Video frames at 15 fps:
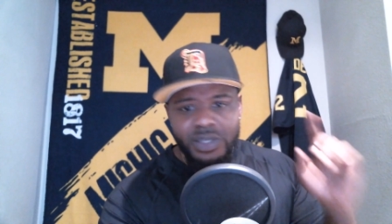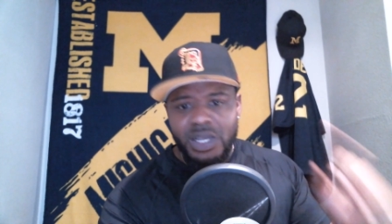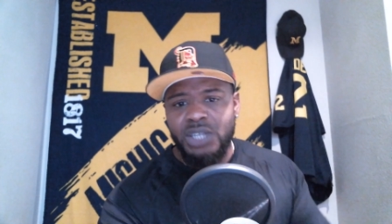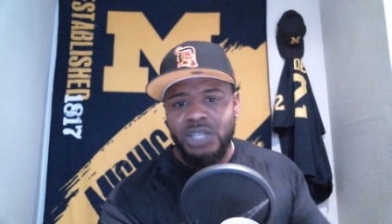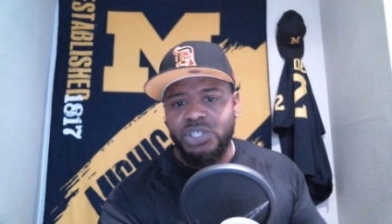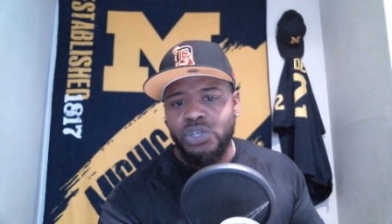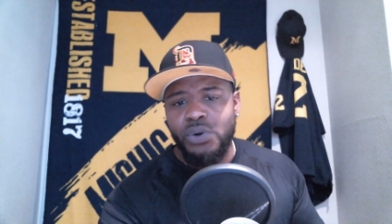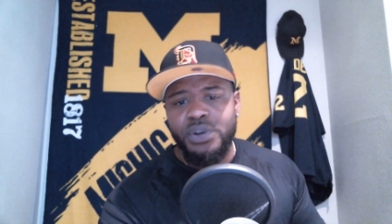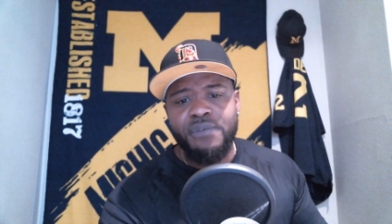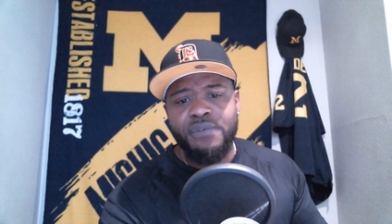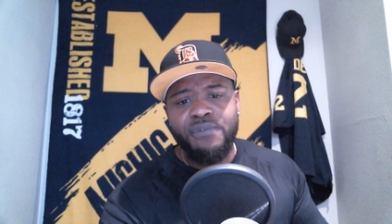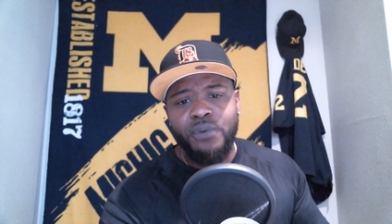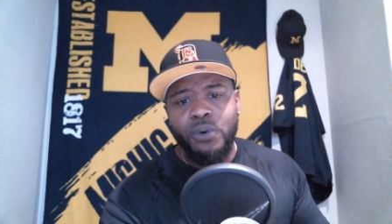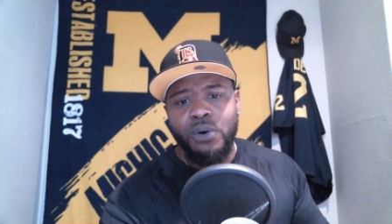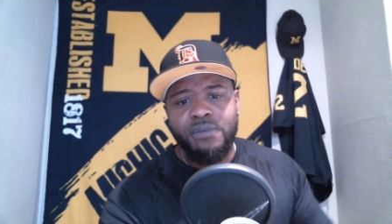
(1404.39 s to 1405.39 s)
Enjoy your
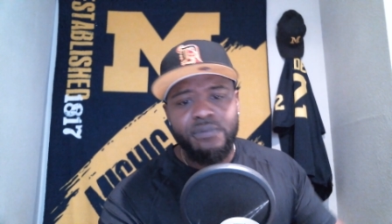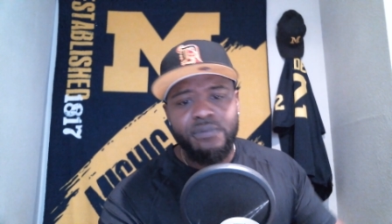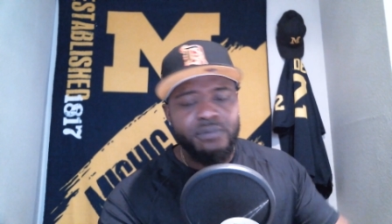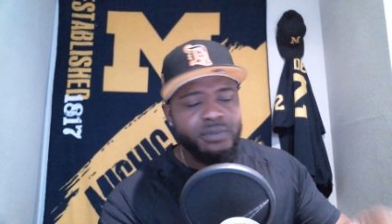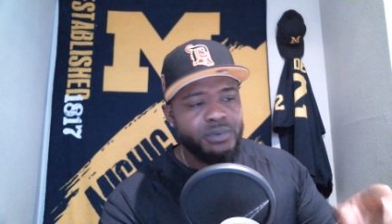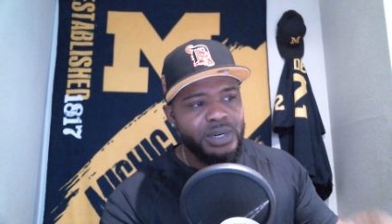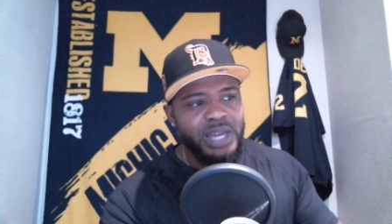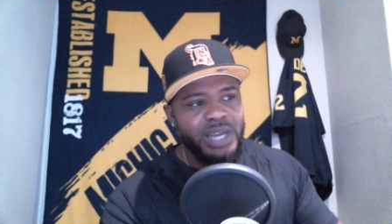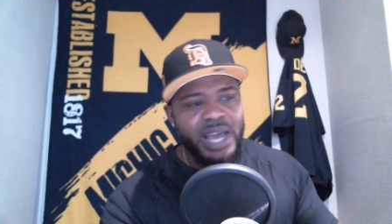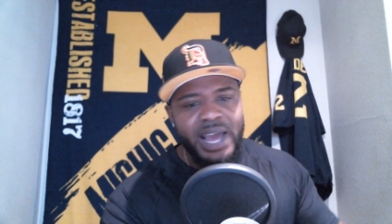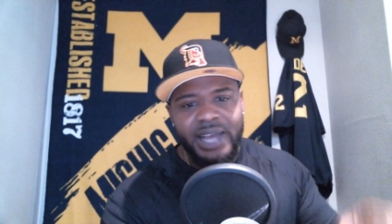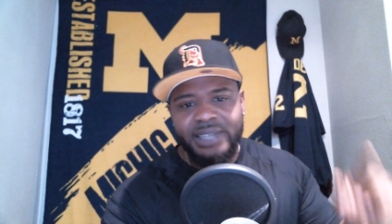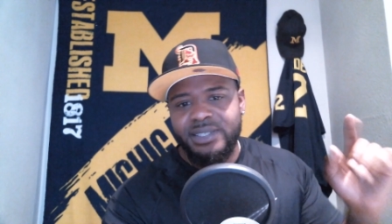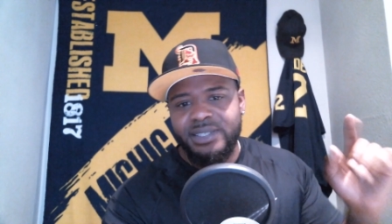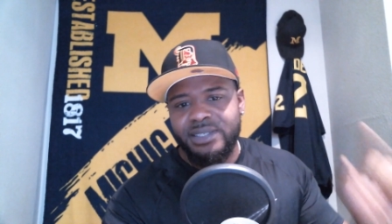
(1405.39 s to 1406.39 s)
4th.
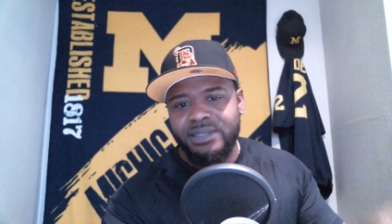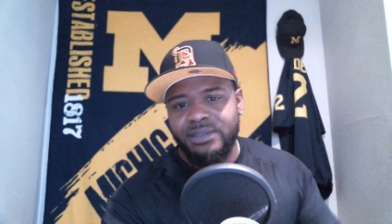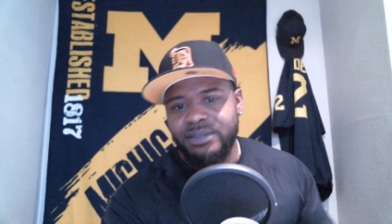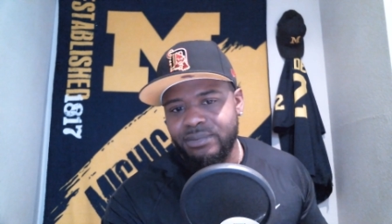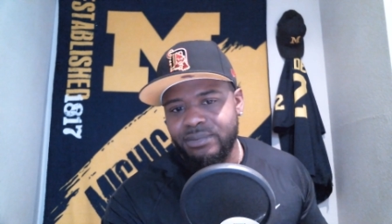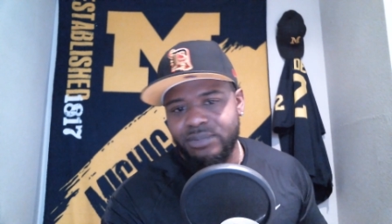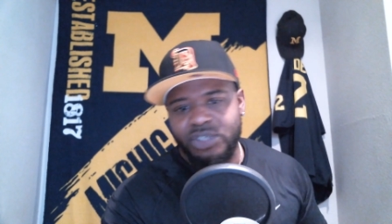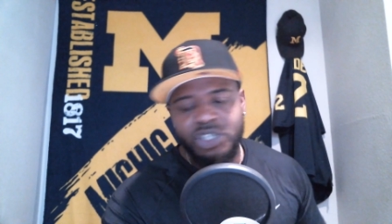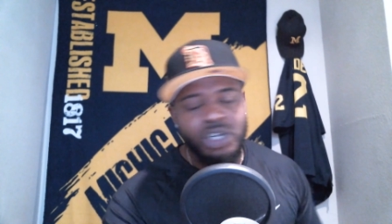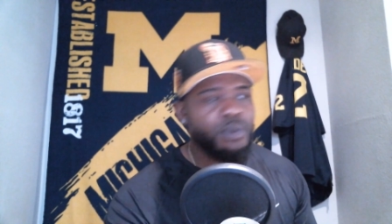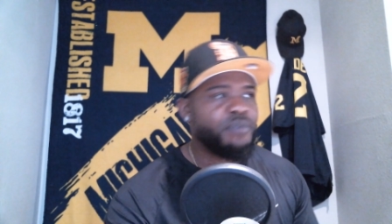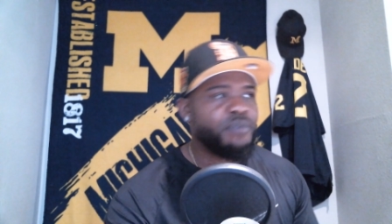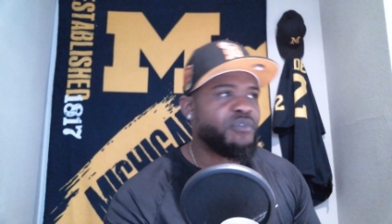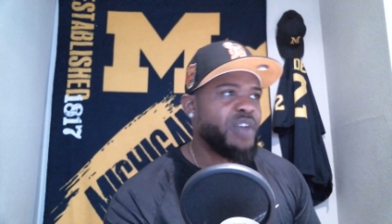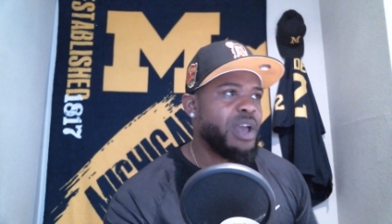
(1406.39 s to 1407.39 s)
Relax. Chill
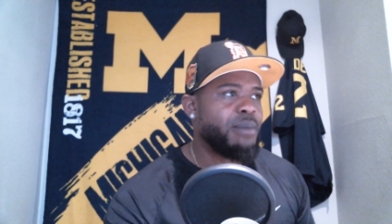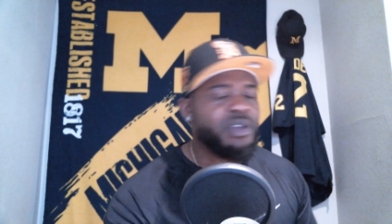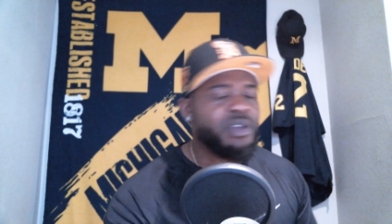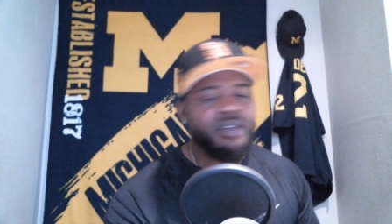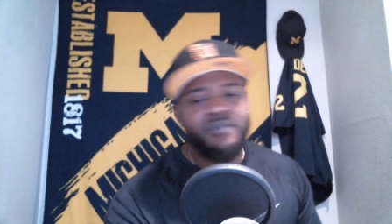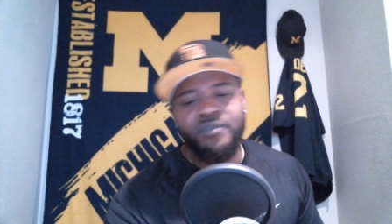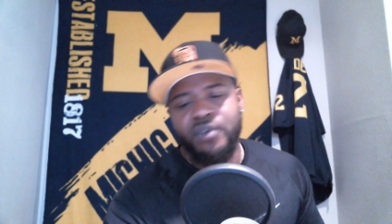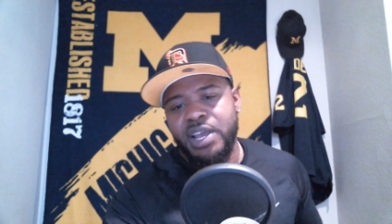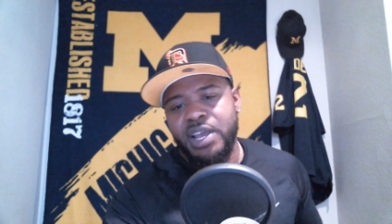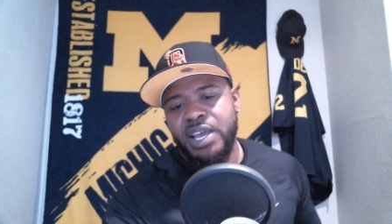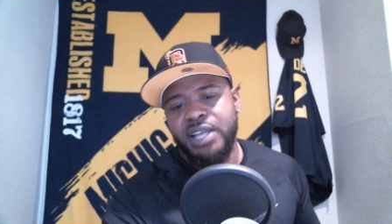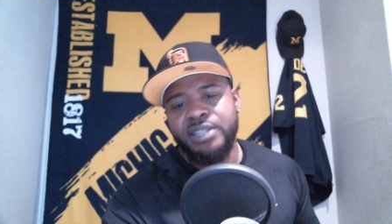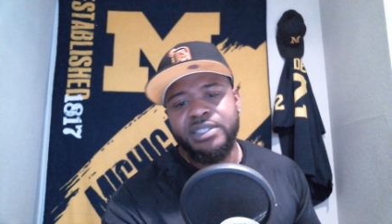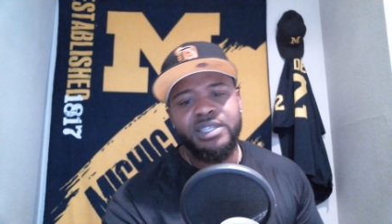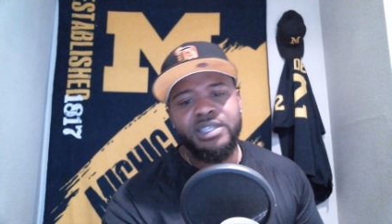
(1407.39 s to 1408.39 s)
with family and
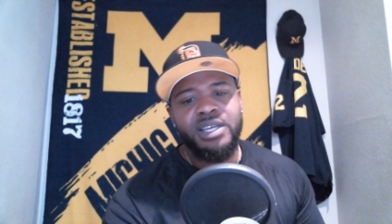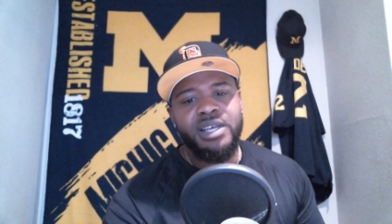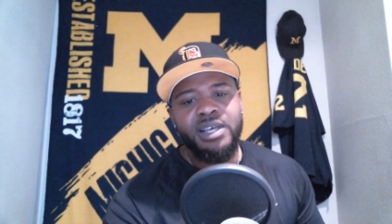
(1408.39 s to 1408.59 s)
friends.